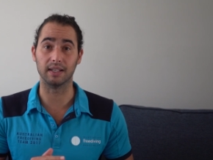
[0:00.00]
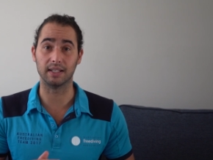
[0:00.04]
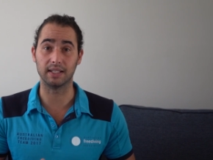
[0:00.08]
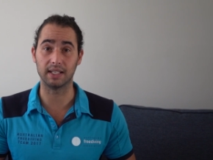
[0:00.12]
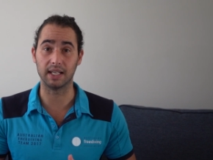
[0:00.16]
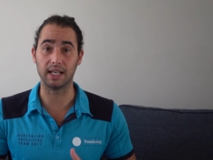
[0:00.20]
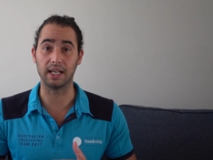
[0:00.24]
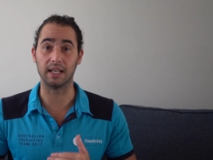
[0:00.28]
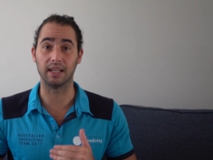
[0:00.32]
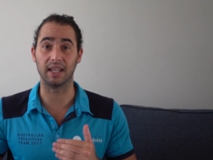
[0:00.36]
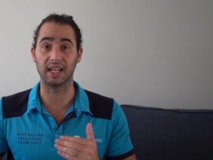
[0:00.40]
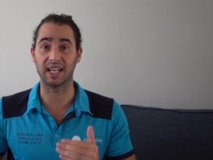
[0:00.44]
the
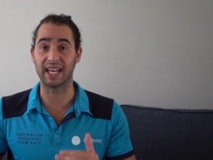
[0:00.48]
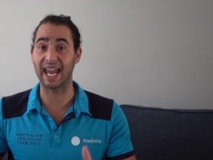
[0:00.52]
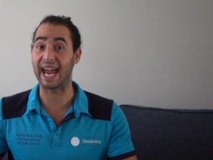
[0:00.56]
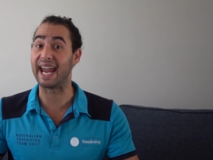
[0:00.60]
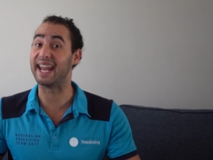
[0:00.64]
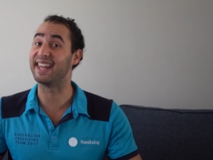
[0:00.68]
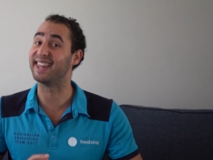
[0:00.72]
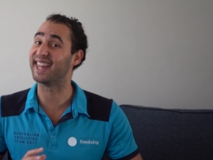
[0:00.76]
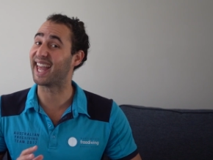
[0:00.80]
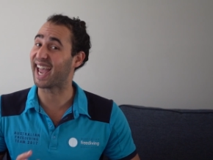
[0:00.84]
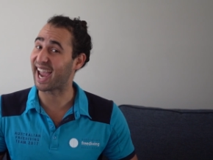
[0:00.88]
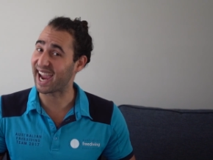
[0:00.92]
T, the
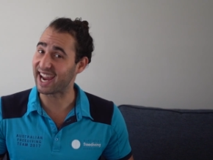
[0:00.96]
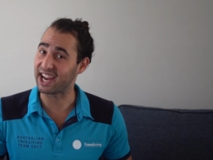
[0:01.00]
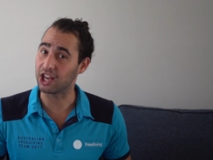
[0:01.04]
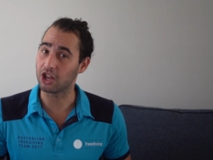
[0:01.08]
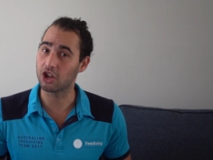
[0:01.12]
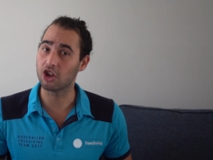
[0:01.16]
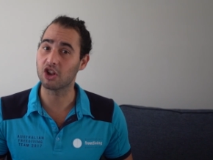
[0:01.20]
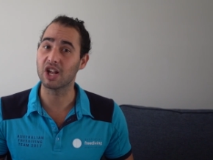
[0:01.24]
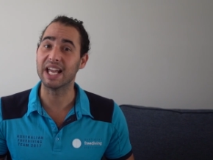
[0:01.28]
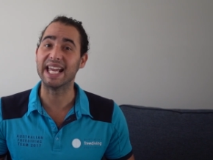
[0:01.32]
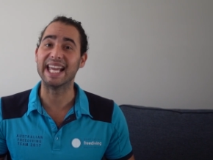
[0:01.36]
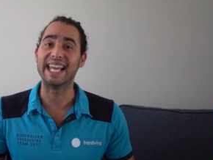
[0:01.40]
K, the
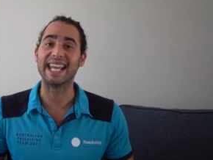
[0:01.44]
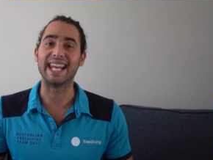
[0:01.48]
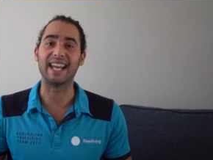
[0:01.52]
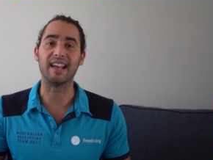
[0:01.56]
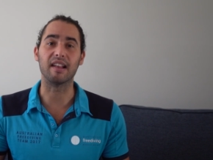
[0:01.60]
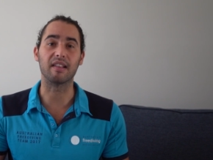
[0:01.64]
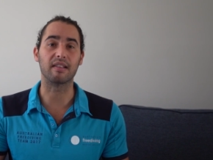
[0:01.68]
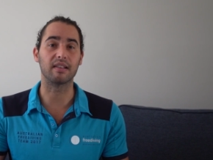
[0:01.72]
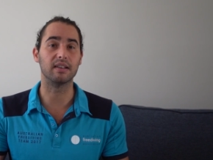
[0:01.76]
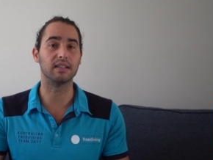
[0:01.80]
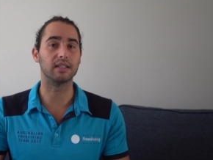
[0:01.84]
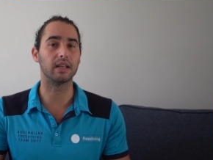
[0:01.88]
H,
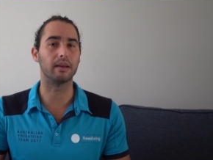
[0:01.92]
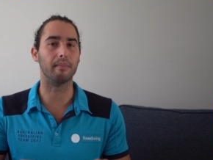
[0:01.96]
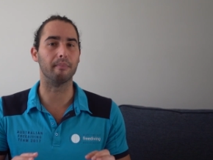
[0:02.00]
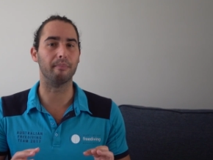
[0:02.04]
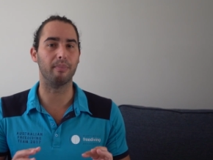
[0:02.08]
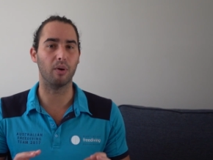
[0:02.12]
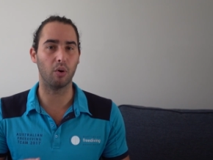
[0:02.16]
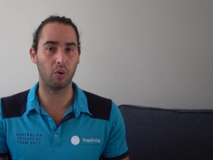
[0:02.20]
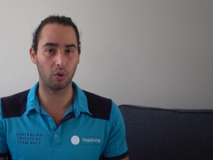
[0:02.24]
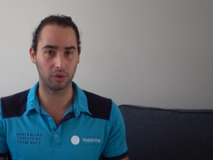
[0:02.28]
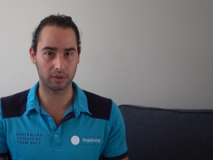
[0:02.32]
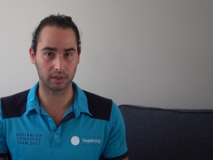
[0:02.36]
isn't
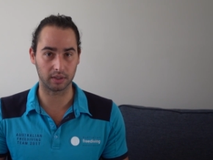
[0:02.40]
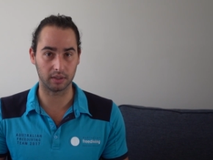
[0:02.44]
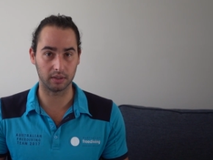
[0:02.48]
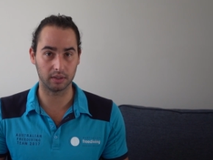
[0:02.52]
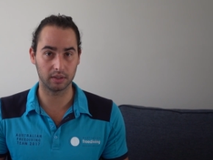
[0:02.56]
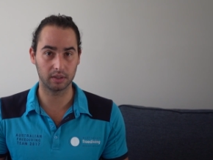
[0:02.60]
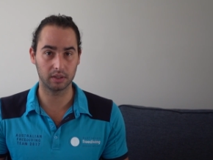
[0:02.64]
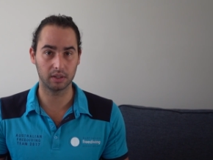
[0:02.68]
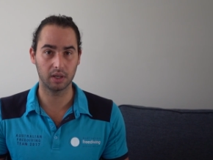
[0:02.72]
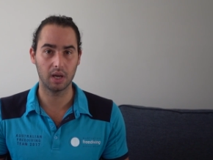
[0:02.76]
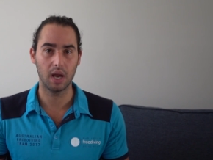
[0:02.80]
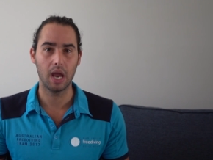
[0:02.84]

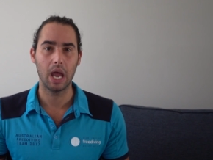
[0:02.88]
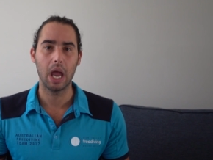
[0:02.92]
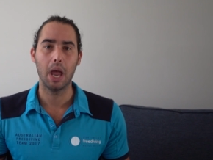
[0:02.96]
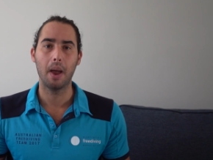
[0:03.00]
important.